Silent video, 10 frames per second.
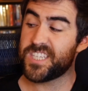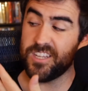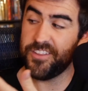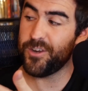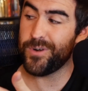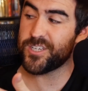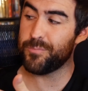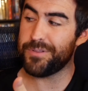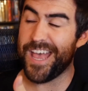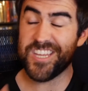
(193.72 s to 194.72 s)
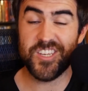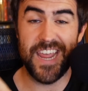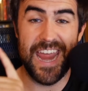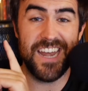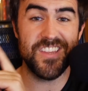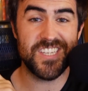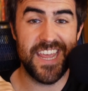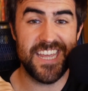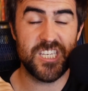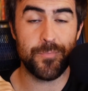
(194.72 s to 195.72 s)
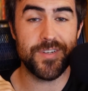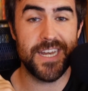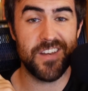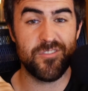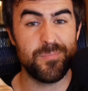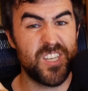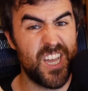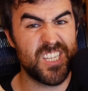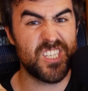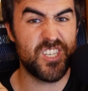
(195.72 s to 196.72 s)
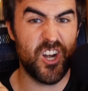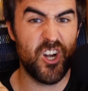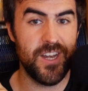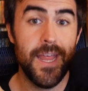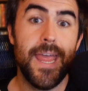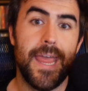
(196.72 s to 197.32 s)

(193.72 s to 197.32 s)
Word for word: It's still in the original plastic and in this case to protect it from dust, dirt,